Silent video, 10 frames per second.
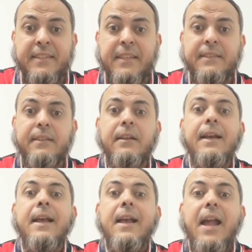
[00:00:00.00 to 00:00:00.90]
disease
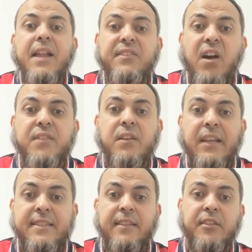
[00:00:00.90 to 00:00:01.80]
and the other
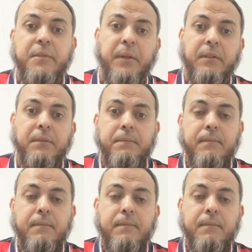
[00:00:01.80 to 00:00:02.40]
is a treatment.